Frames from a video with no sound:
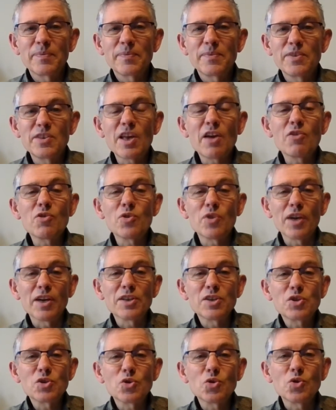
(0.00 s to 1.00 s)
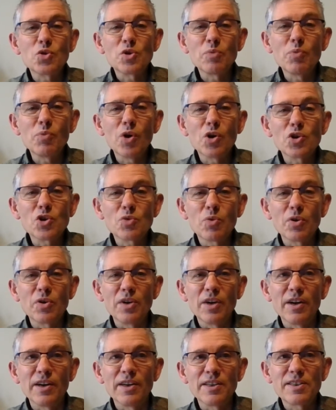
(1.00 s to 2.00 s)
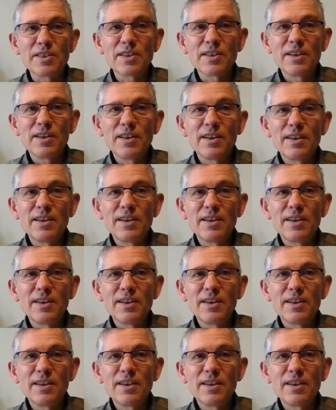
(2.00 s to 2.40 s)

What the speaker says: Sarah and I stood and watched one night,